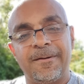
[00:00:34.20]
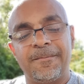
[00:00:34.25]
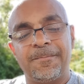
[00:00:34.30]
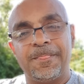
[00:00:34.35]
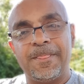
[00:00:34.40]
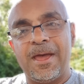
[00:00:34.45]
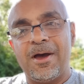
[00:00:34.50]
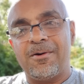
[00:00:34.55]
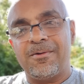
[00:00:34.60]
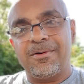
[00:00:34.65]

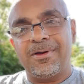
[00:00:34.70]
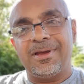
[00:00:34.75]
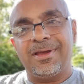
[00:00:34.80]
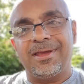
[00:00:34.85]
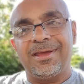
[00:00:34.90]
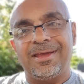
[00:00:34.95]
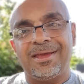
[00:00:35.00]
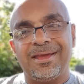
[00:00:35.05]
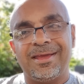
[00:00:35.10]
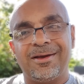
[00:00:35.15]
Now,
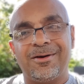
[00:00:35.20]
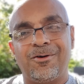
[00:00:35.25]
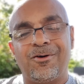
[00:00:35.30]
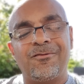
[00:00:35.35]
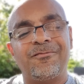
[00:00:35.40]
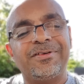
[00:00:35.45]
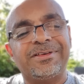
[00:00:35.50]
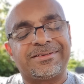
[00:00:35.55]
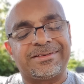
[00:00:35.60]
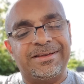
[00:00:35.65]

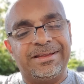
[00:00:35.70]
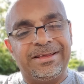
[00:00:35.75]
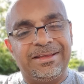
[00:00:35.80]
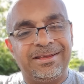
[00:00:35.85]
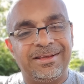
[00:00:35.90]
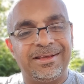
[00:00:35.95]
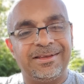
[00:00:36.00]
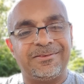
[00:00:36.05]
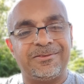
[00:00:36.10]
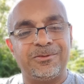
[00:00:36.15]

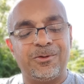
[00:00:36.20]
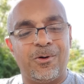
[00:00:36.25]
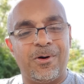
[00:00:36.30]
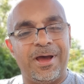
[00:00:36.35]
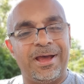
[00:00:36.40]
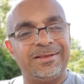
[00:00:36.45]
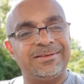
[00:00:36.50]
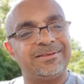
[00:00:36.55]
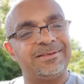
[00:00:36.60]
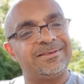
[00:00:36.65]
obviously, it's not
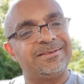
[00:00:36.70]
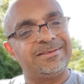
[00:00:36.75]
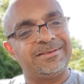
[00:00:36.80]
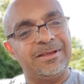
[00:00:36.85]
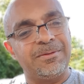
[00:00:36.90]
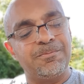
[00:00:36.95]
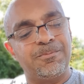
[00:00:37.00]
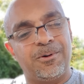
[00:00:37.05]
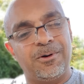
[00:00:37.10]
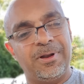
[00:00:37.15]
as
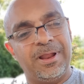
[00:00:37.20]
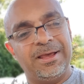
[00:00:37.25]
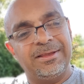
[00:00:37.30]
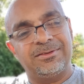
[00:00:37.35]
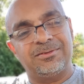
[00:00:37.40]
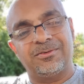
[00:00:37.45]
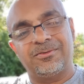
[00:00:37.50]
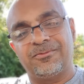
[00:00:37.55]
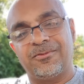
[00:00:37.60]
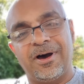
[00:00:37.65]
simple
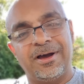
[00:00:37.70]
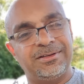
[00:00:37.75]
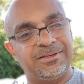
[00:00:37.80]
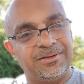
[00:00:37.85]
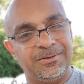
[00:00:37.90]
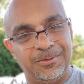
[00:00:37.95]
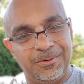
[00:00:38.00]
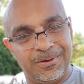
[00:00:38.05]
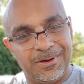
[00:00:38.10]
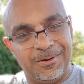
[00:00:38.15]
as
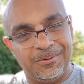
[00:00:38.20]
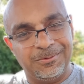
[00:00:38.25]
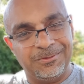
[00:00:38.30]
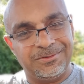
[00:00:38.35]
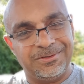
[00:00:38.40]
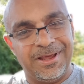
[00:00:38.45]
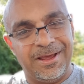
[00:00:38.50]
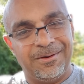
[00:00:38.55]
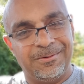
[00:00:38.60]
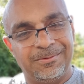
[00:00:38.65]
writing your
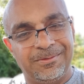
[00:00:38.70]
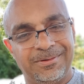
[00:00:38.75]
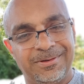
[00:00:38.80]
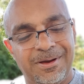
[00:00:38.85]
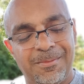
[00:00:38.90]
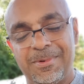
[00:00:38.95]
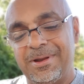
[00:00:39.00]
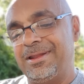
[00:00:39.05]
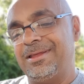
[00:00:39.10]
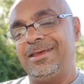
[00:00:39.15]
goals down.
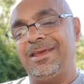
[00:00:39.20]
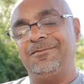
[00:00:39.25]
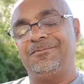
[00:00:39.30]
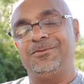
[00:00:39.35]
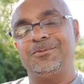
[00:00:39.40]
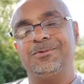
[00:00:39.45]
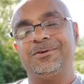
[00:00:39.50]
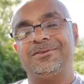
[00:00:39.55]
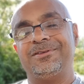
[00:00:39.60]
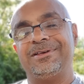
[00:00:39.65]
I mean, if
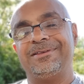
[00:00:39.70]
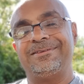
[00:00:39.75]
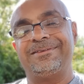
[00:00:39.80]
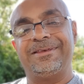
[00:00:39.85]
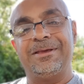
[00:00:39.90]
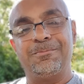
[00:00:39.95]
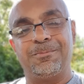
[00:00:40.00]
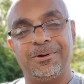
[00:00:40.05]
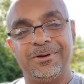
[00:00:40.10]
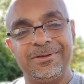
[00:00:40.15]
it was as
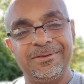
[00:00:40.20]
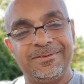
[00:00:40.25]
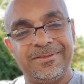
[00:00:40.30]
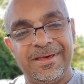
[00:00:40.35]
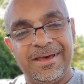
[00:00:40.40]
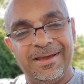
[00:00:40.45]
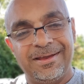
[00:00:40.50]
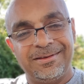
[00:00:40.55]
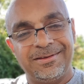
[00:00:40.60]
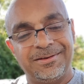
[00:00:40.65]
simple as
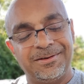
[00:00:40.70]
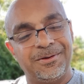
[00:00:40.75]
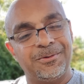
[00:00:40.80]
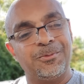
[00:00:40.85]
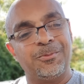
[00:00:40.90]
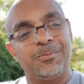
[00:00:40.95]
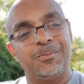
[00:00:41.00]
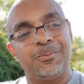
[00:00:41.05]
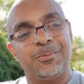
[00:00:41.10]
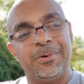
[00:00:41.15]
that,
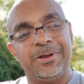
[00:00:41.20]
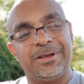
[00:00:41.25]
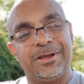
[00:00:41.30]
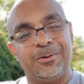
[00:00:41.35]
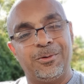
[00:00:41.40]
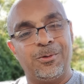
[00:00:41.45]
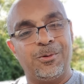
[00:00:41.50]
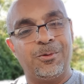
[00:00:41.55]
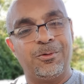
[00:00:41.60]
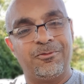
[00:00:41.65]
we
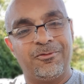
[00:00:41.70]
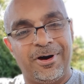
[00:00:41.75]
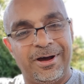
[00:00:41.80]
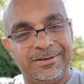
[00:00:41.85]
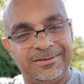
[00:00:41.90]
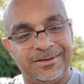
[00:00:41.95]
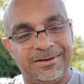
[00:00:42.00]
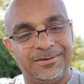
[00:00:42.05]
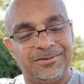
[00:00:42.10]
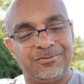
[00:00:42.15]
can all
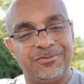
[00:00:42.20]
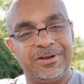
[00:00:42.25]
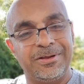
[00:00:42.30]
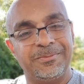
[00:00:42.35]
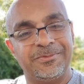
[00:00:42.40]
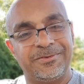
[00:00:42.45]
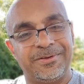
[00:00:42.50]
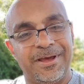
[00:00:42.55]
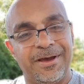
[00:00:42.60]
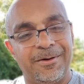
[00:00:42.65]
write our
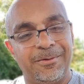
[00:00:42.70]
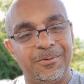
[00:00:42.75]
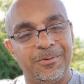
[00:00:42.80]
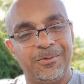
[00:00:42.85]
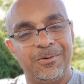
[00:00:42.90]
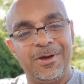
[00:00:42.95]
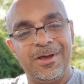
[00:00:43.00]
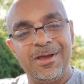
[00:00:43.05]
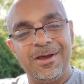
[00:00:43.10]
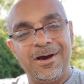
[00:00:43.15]
dreams down
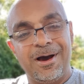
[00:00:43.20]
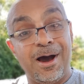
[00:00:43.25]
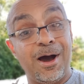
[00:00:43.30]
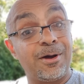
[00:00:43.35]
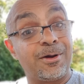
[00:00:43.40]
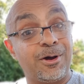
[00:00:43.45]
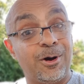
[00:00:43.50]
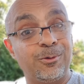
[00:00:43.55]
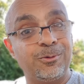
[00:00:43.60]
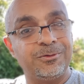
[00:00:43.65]
or our
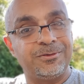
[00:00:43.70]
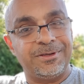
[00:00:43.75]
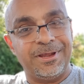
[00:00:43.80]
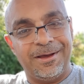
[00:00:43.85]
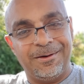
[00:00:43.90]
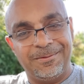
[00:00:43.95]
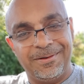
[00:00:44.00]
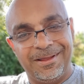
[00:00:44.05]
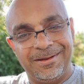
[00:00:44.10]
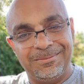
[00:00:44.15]
goals
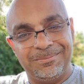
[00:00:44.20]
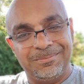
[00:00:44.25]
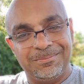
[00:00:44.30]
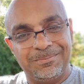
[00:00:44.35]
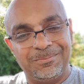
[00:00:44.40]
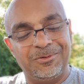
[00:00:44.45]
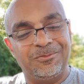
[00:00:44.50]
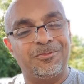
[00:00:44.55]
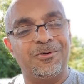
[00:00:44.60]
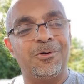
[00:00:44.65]
down, and
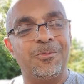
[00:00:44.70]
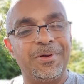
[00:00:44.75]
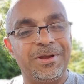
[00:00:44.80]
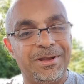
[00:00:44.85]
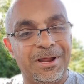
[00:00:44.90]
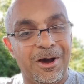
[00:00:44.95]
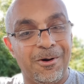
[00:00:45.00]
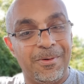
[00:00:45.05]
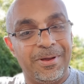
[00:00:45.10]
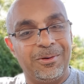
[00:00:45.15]
before we
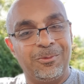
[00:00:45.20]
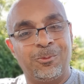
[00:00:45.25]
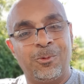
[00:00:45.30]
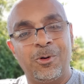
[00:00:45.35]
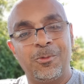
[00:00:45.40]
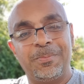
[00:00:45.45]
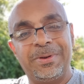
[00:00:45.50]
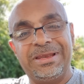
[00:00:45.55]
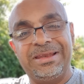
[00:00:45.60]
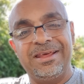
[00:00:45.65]
know it,
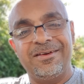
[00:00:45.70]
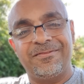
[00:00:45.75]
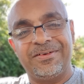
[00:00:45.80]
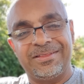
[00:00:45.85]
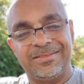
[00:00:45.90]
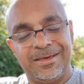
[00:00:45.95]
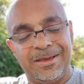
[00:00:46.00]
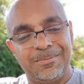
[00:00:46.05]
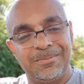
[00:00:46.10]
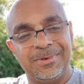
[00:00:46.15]
we'll be
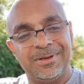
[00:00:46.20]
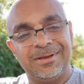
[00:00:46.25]
living them.